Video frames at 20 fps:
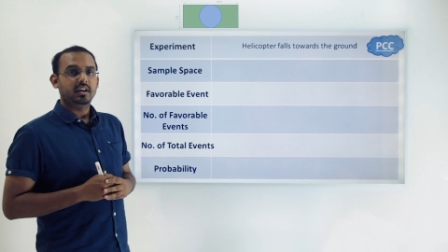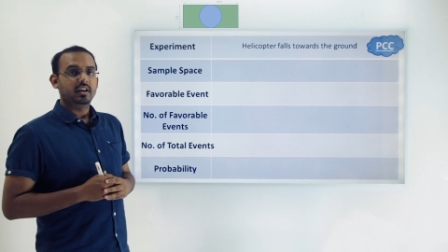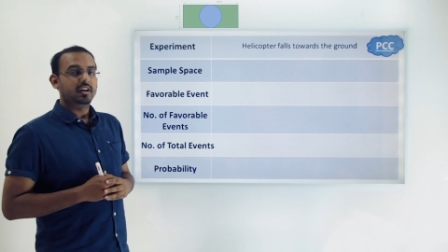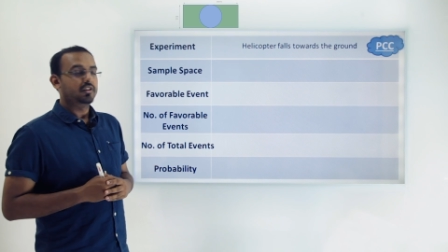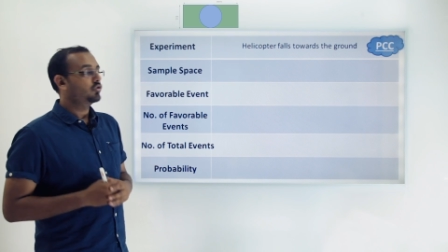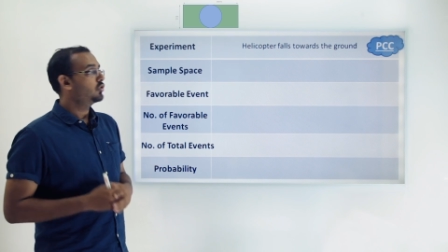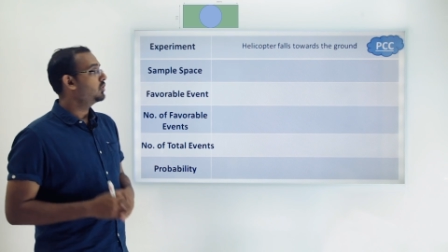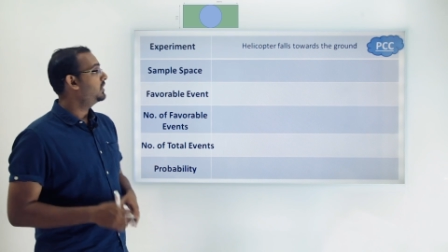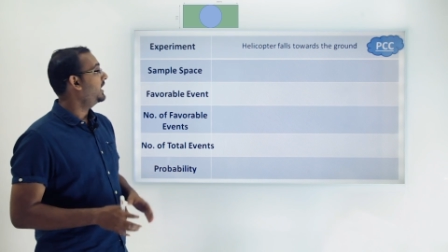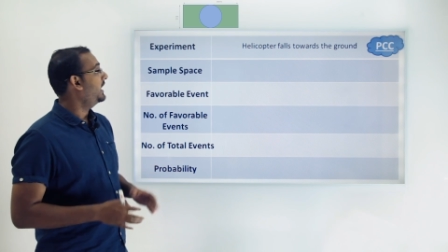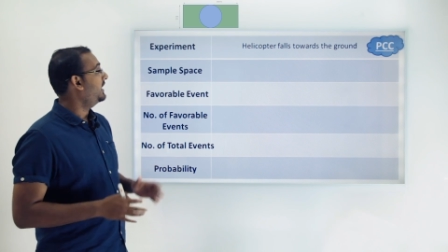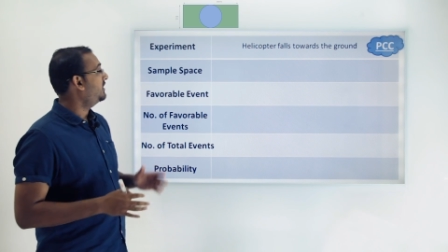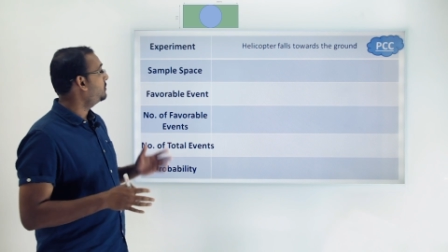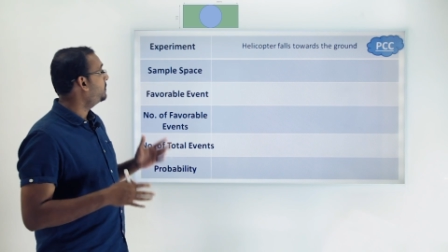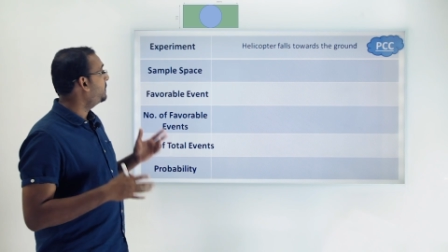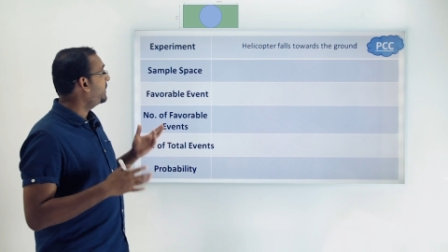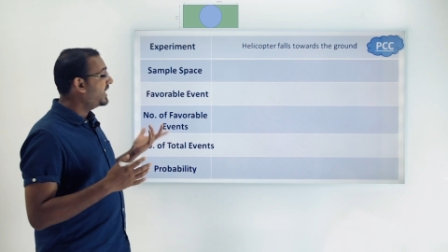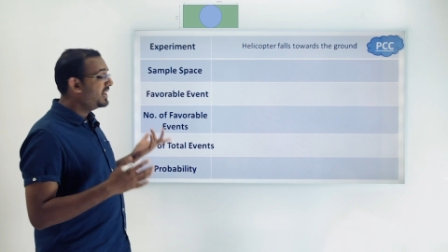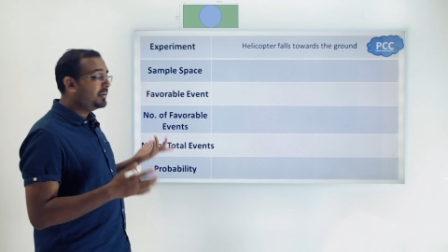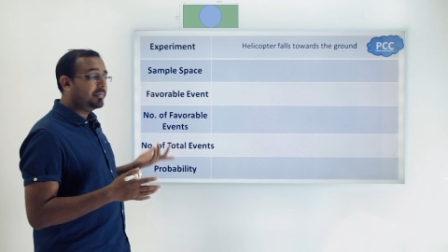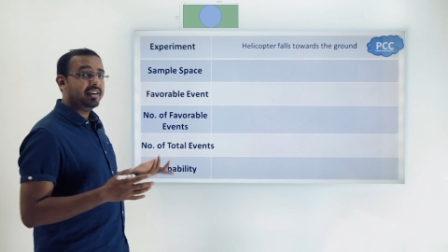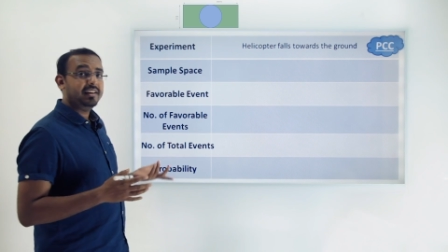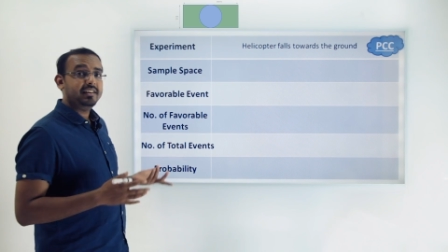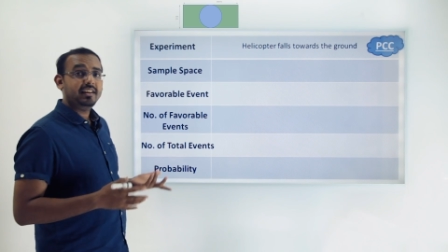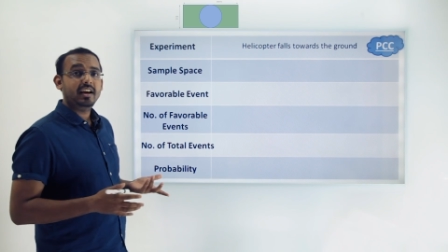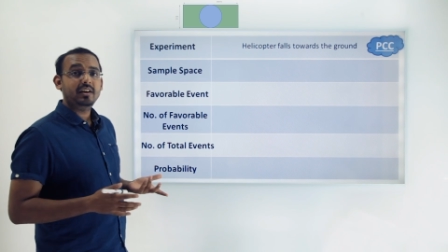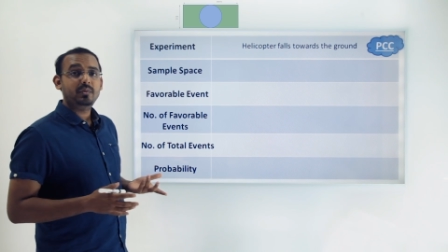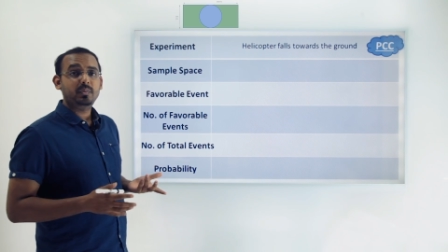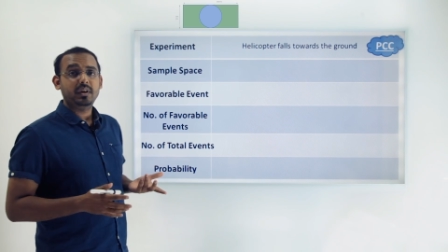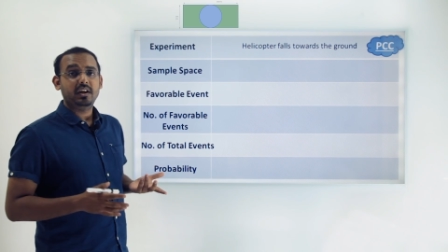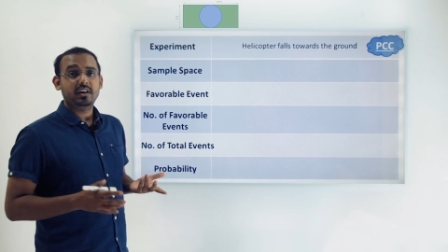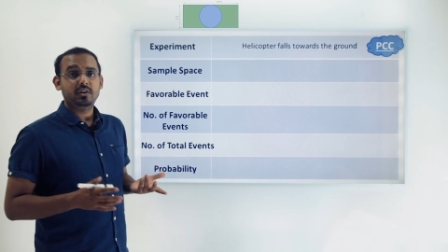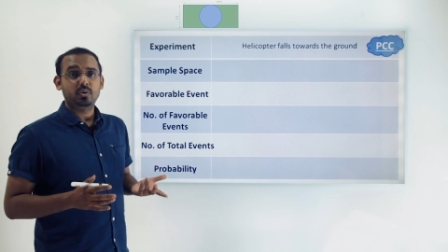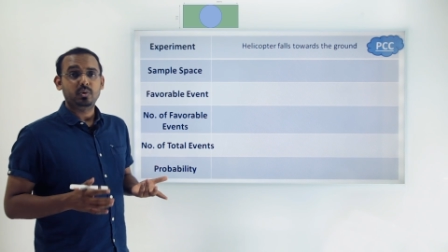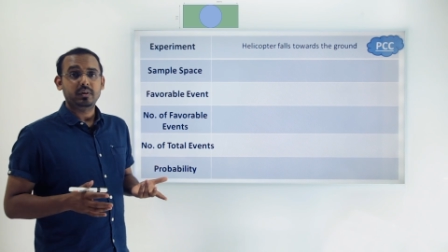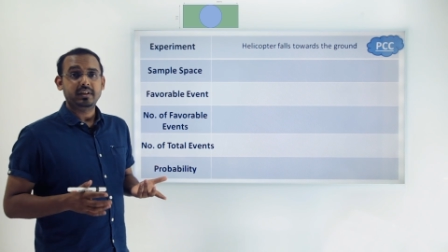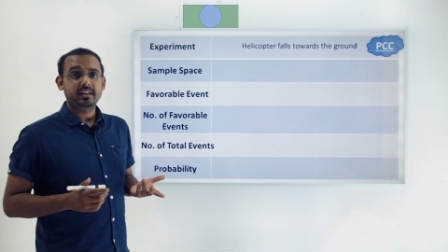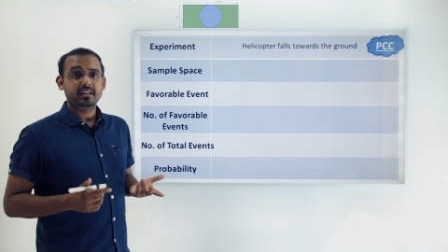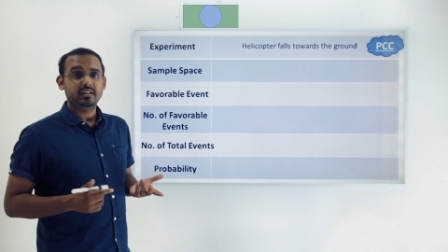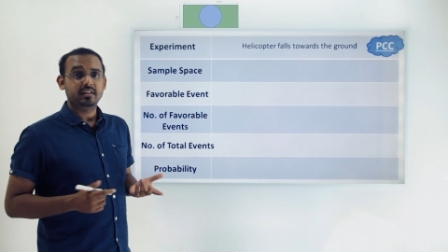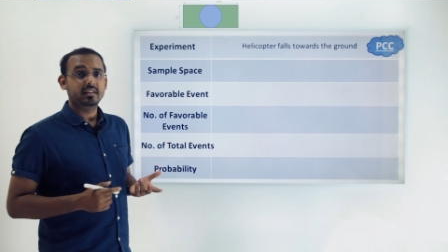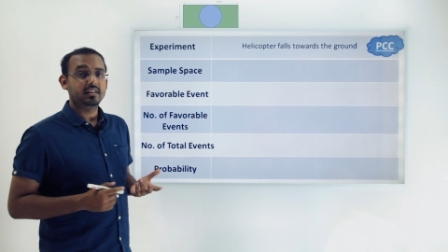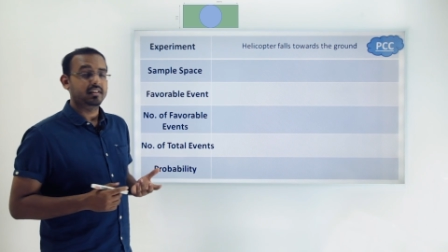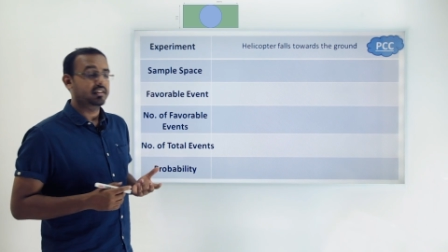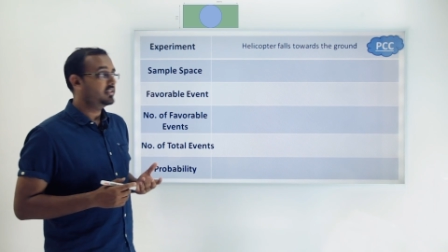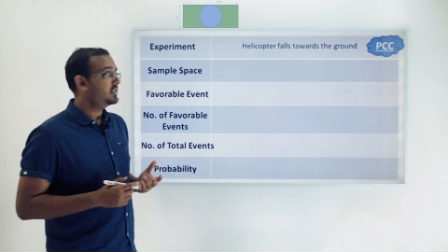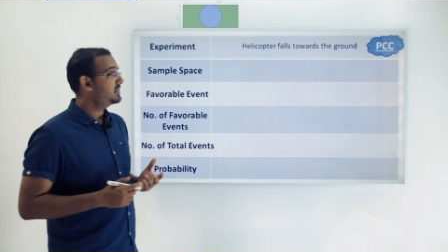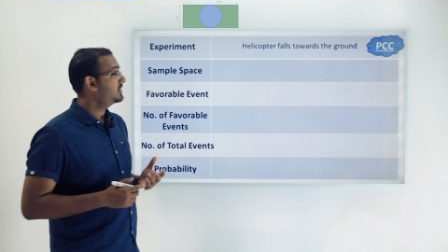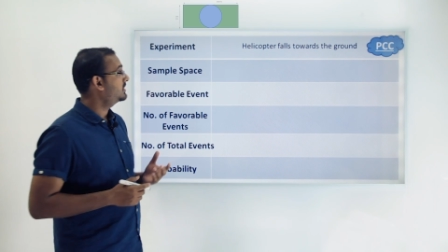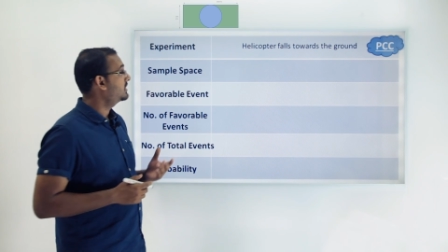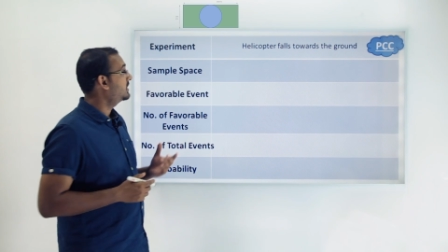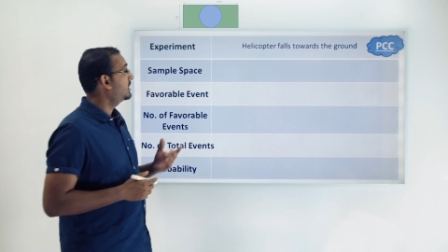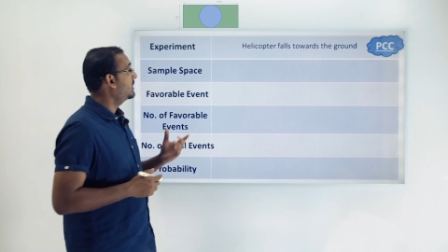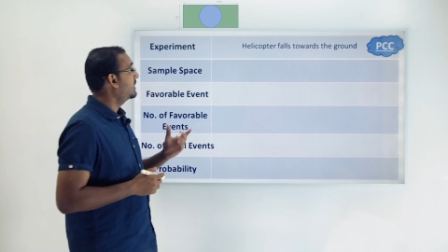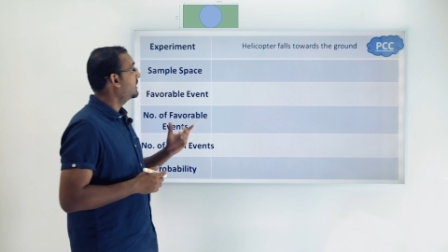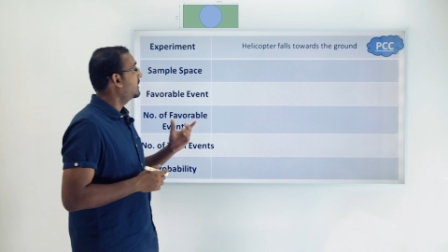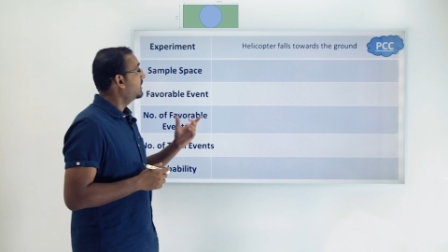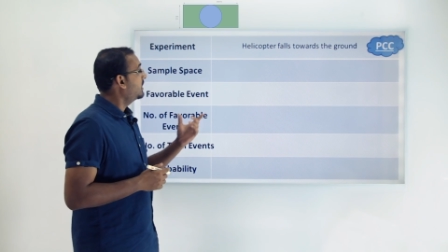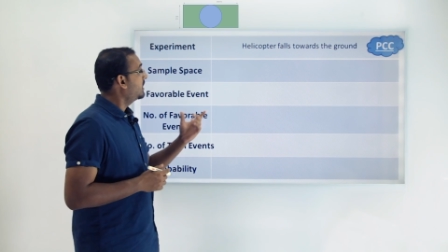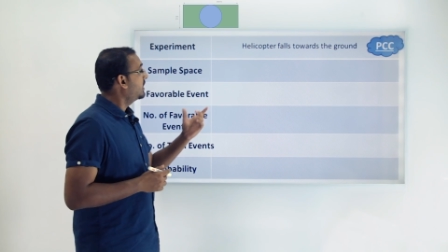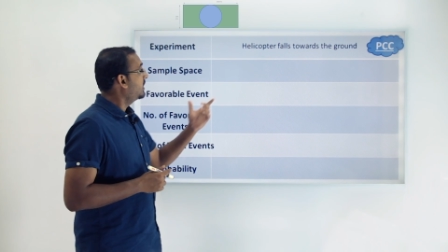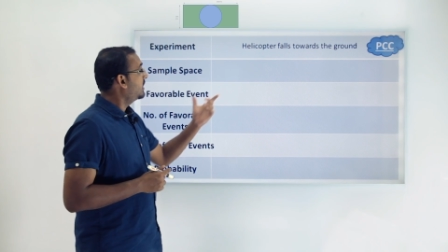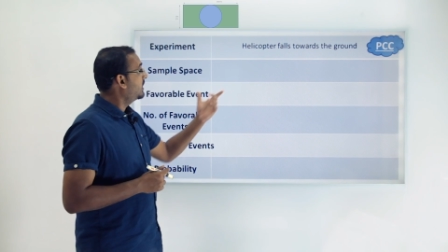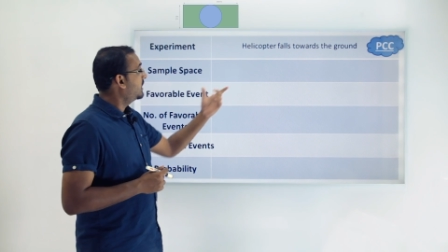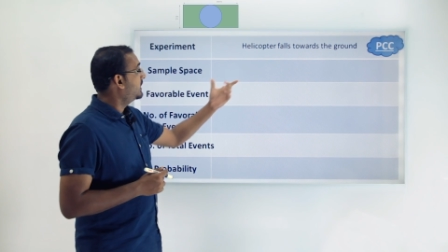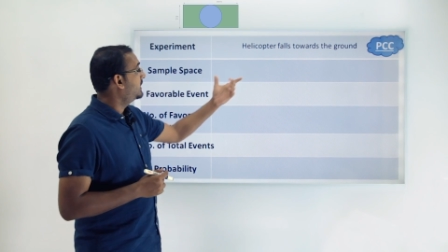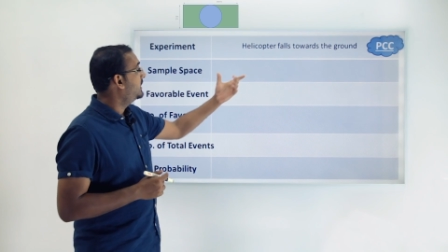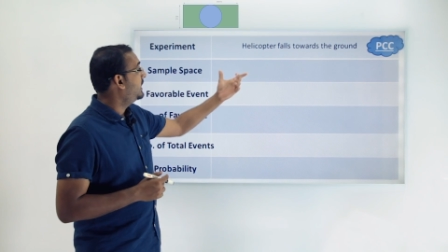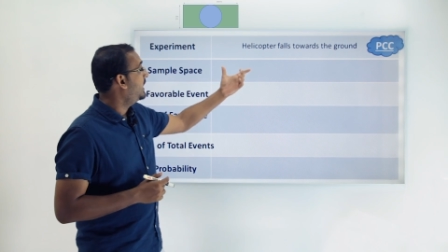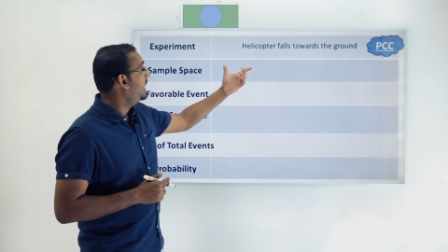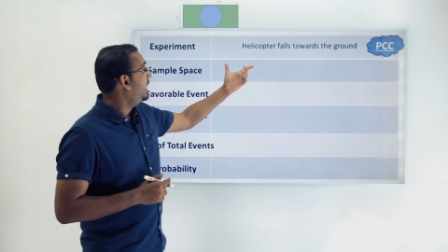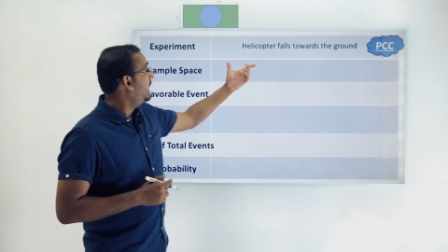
So the experiment that we are doing here is the